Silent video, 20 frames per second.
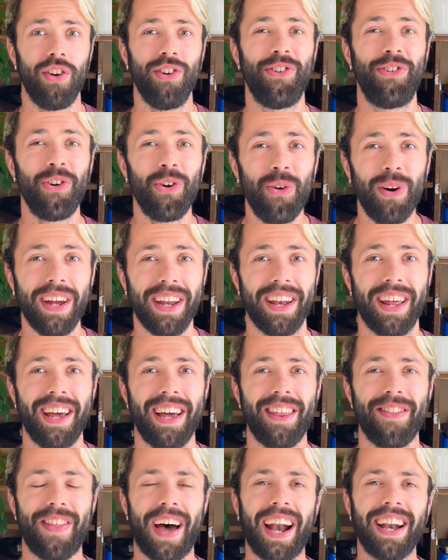Do it.
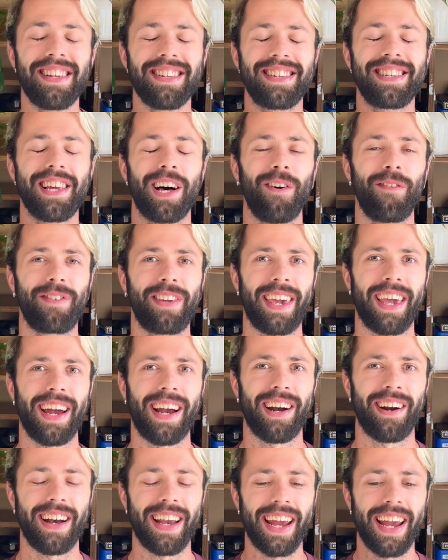That is
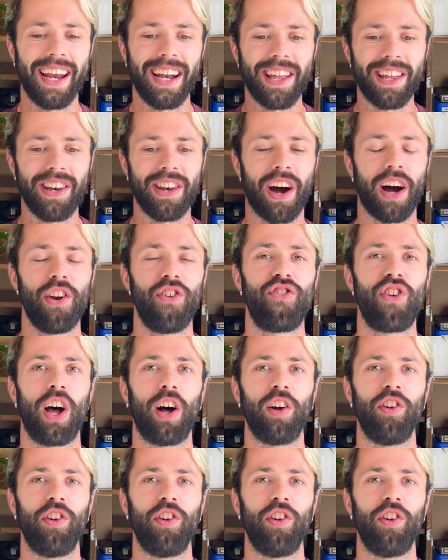self-care in a nutshell,